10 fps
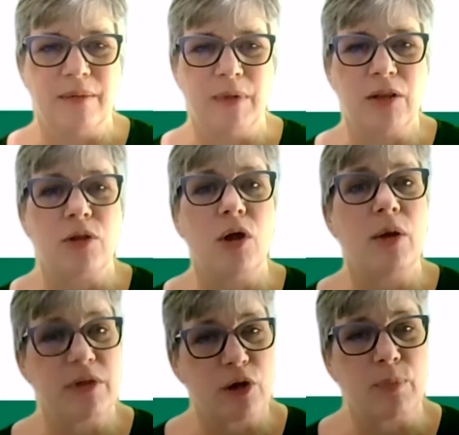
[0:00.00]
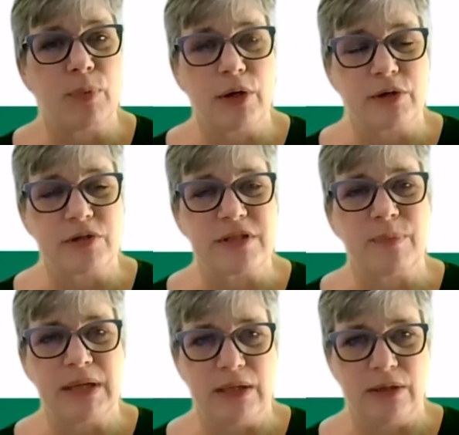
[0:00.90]
Along with our partners at
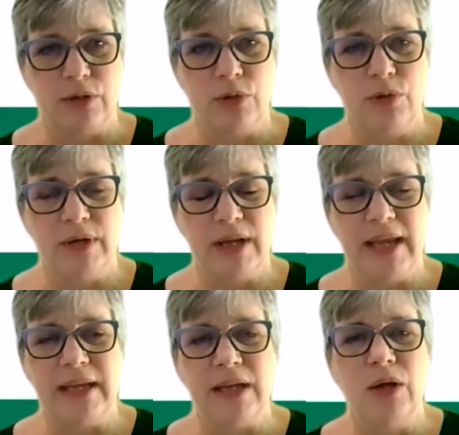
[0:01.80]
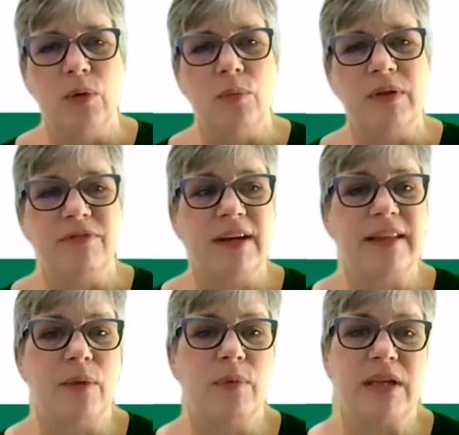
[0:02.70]
Peel and HUNE, we
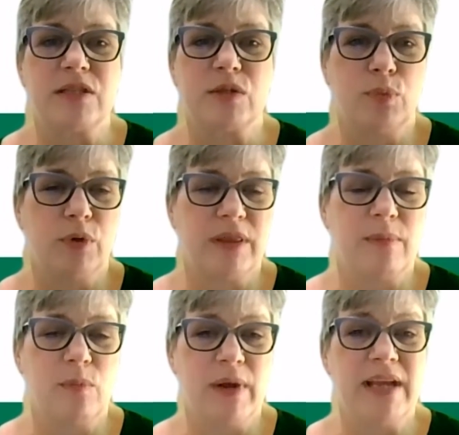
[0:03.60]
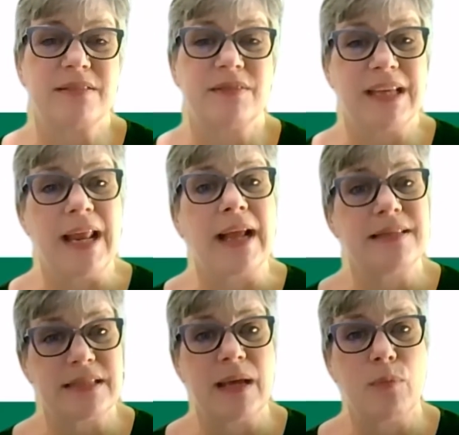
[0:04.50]
find that we can support them in ways of
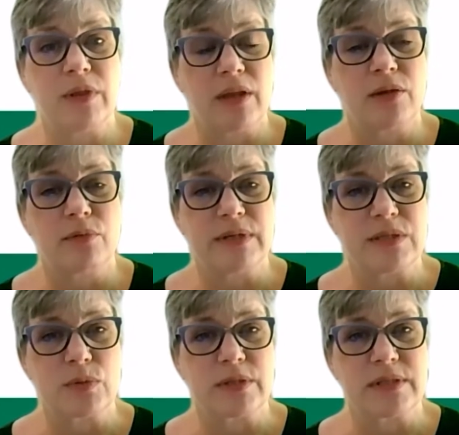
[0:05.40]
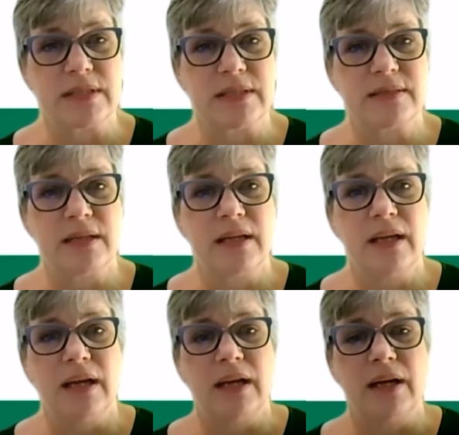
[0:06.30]
connecting them with other resources.
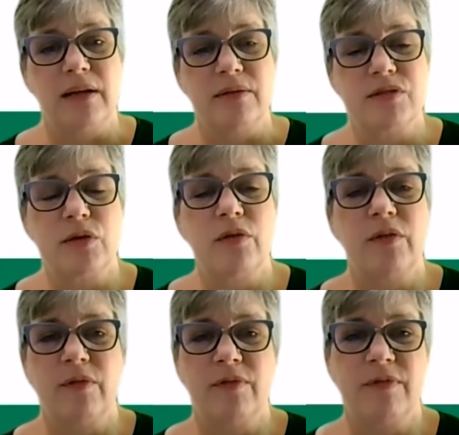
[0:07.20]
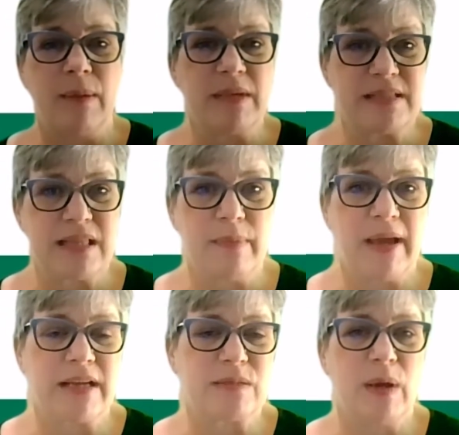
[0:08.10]
So if a Families to the
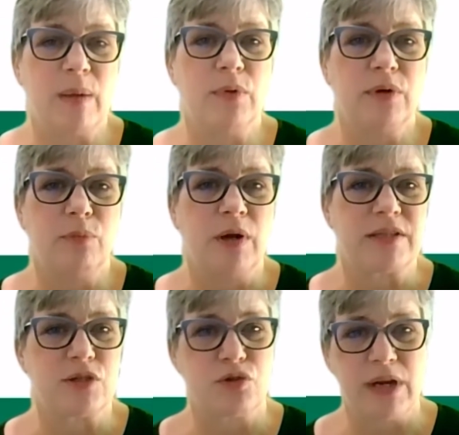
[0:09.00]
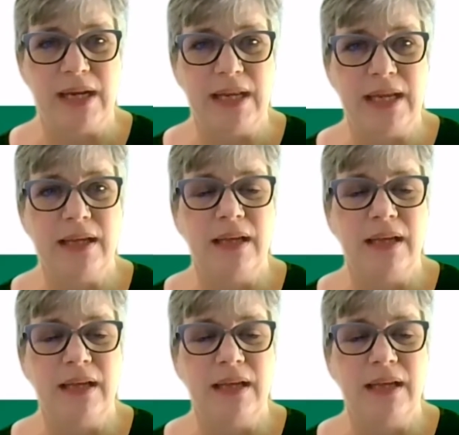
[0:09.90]
Max member wants a training,